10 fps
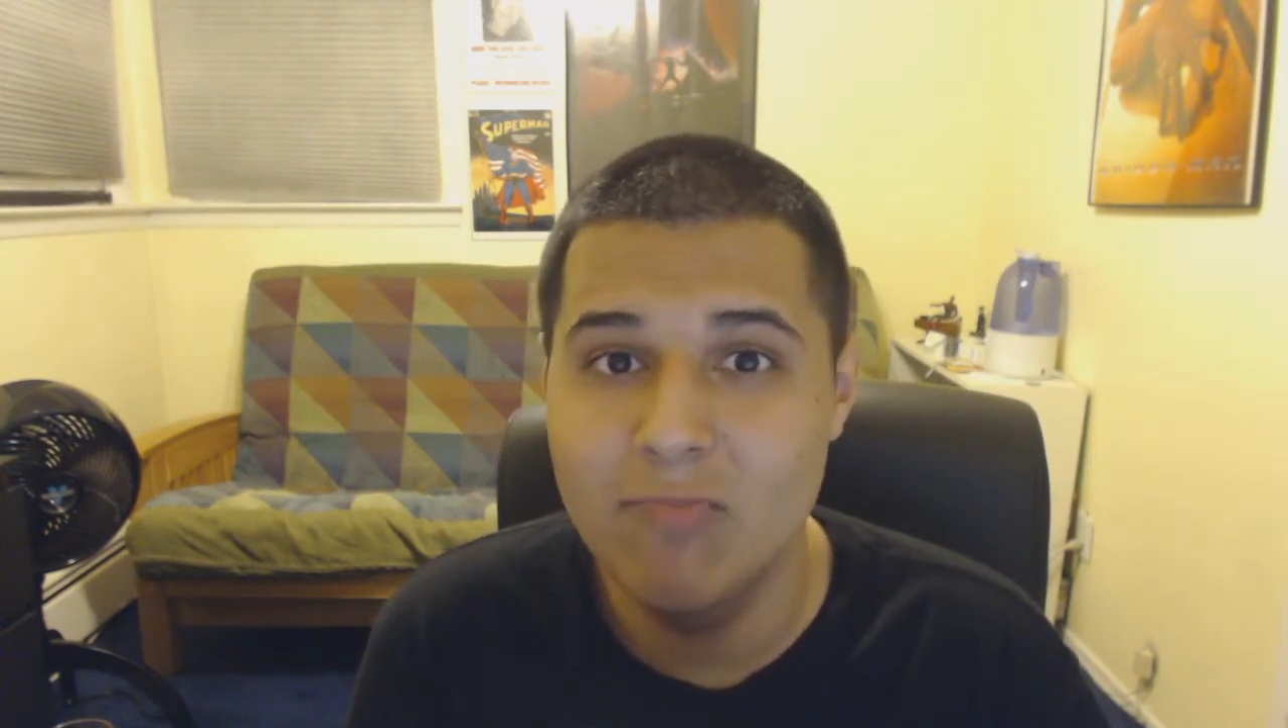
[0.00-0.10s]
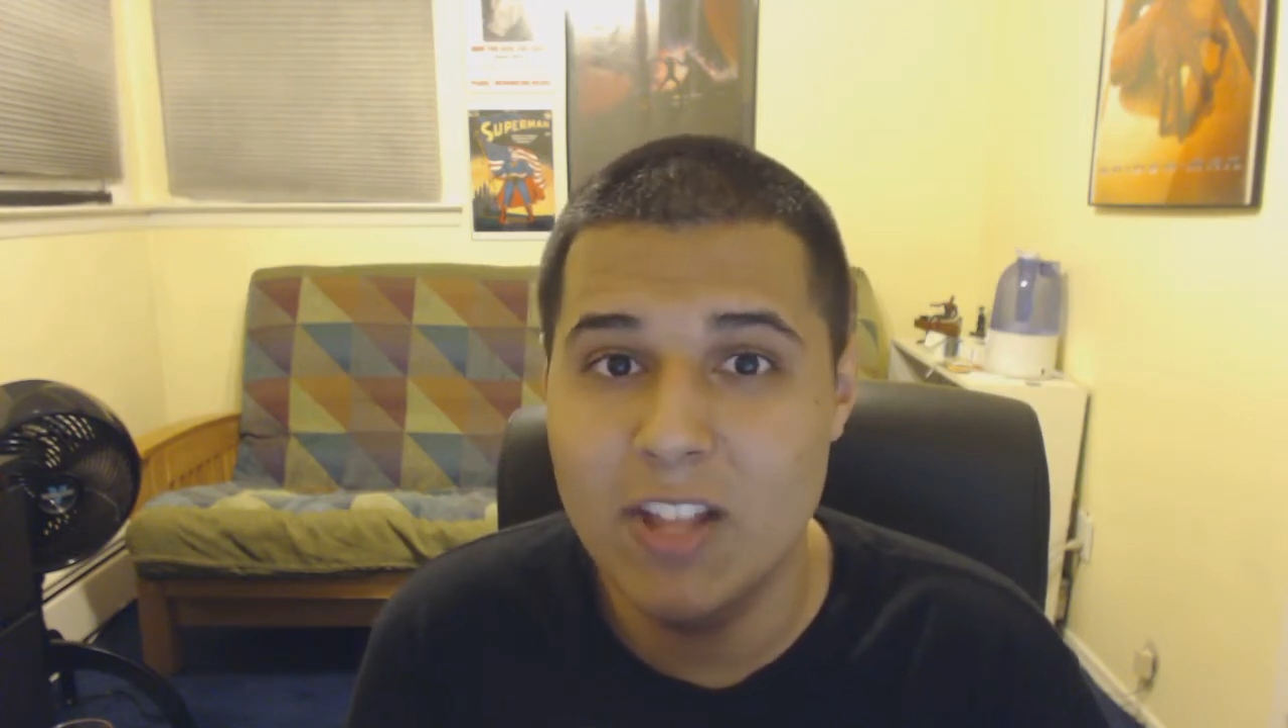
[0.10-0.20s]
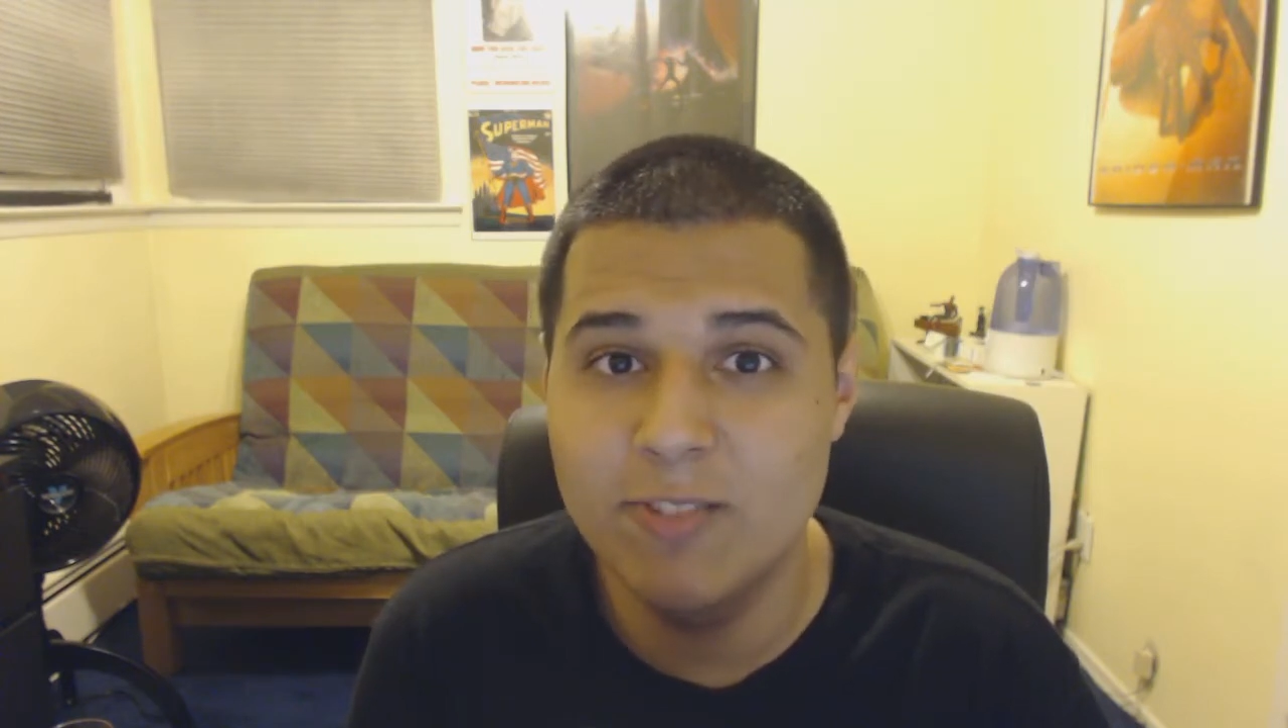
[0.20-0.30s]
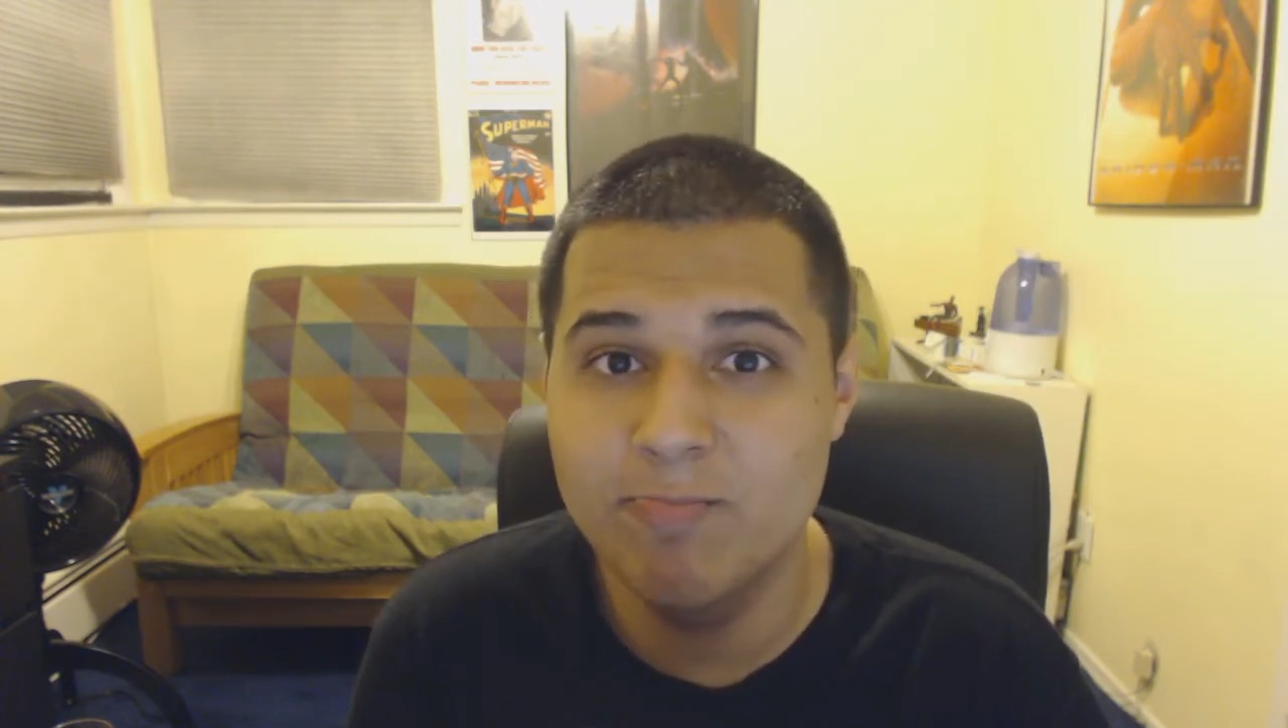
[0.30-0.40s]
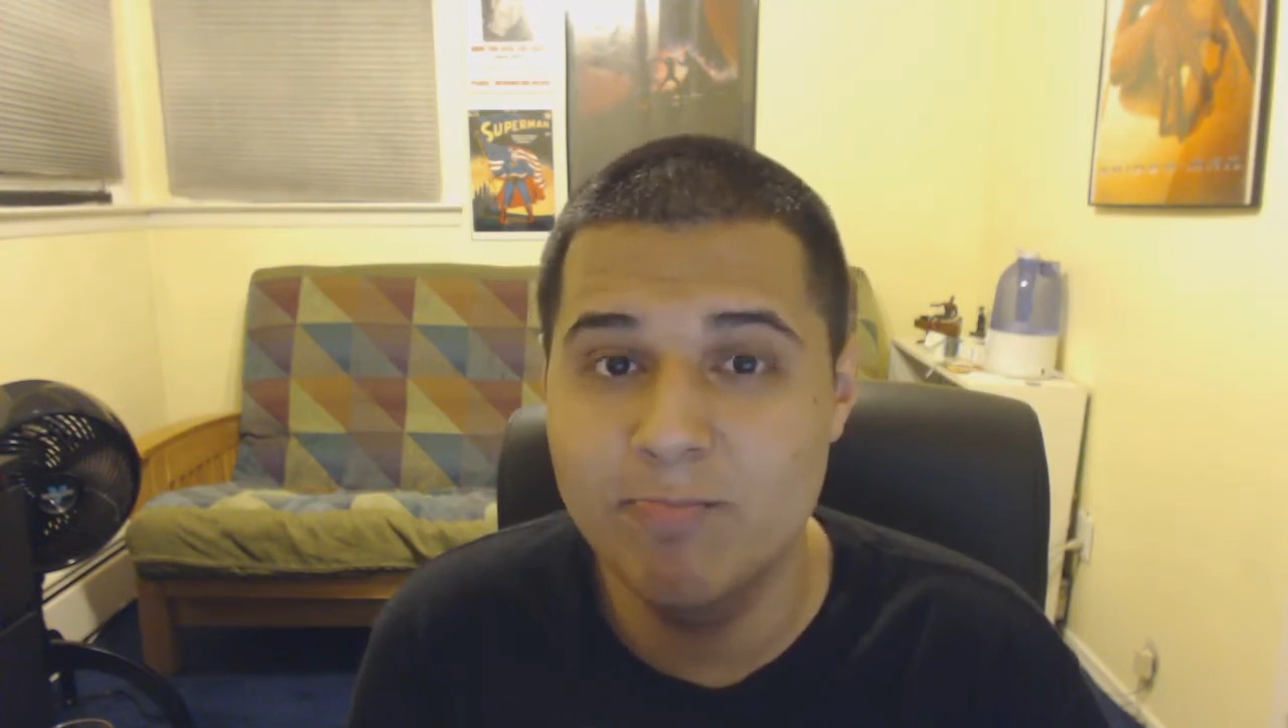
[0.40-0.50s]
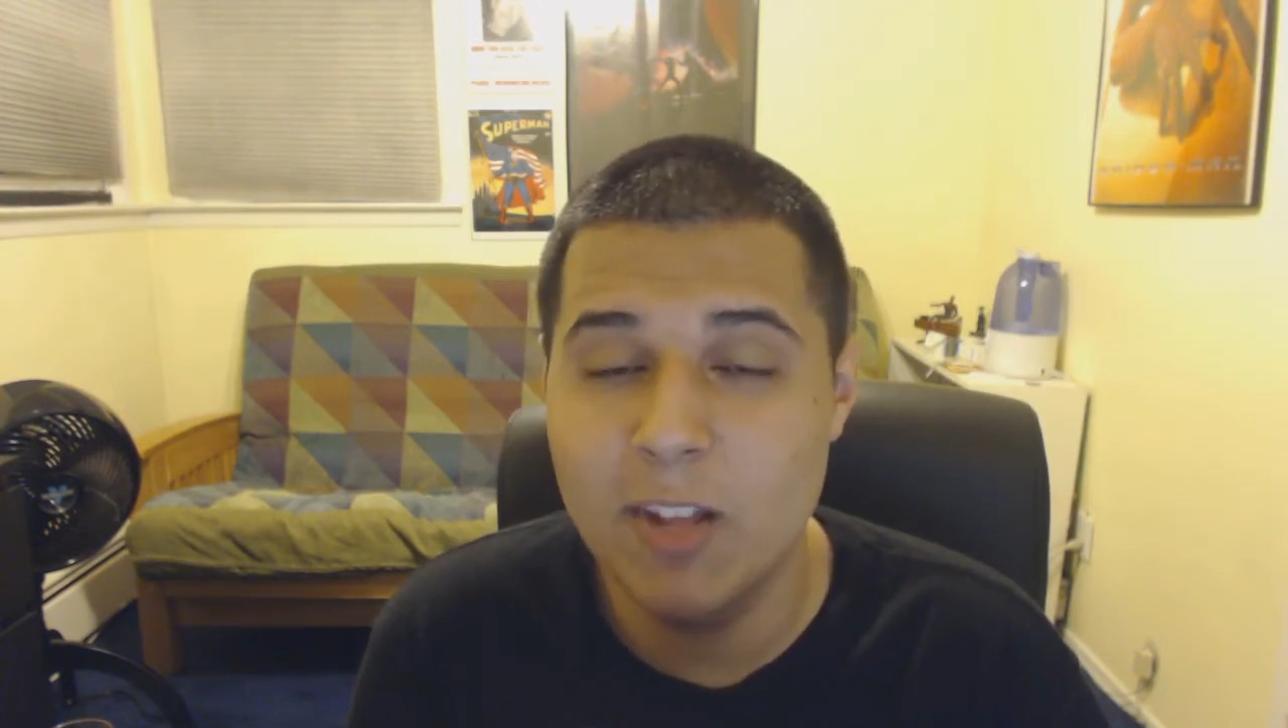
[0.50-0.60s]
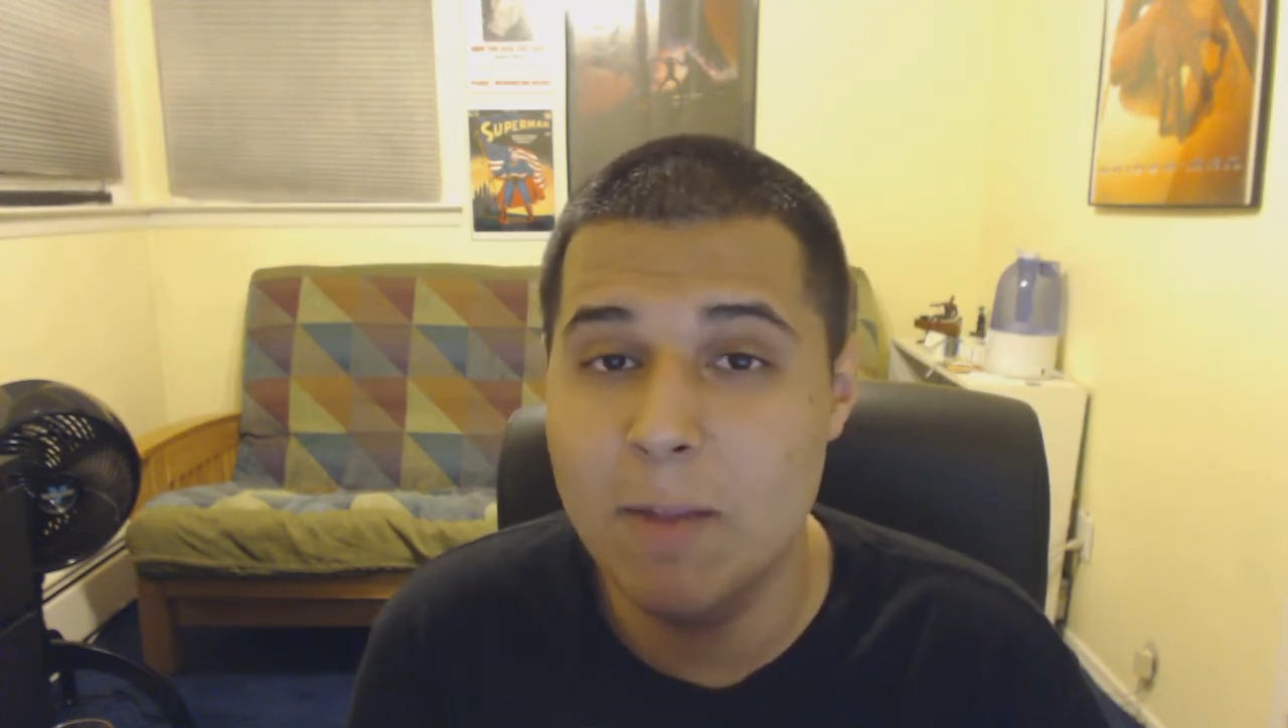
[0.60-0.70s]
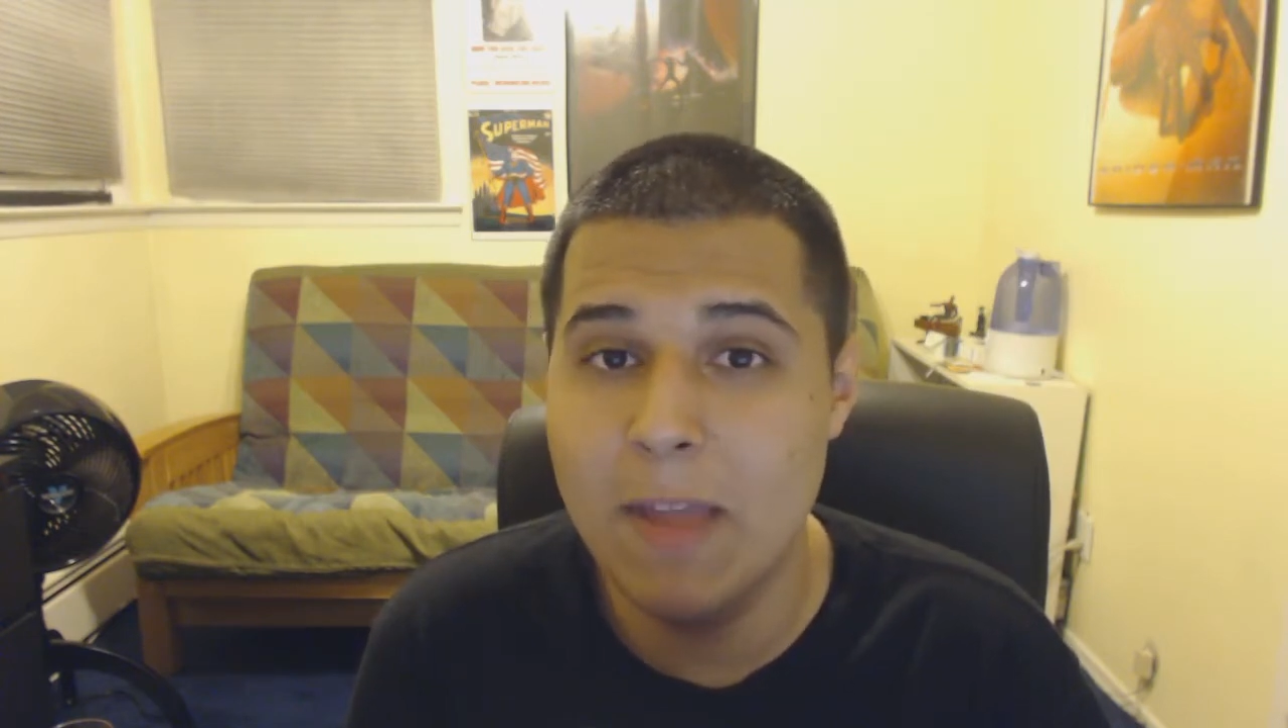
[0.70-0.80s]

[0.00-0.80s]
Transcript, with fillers: It's an